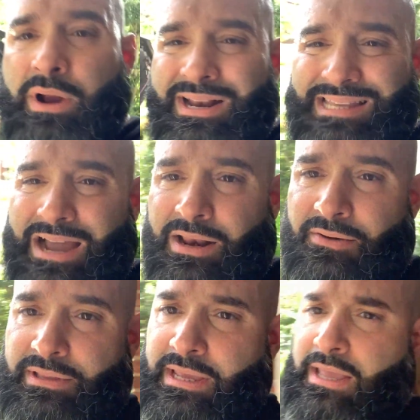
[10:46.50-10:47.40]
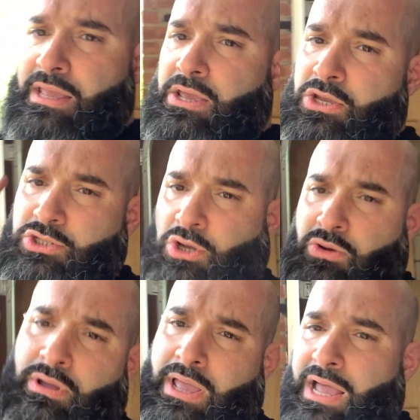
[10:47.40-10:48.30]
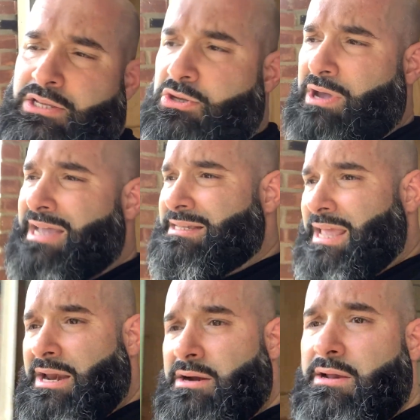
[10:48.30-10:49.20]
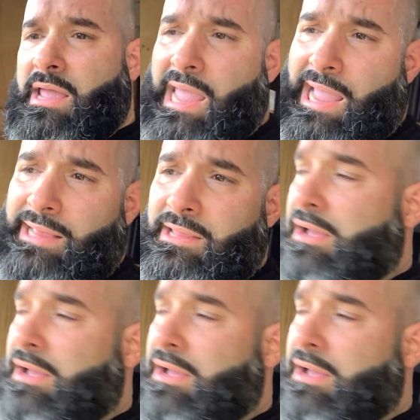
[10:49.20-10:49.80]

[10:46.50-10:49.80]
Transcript: we're gonna tackle everything. So I'll see you guys later, and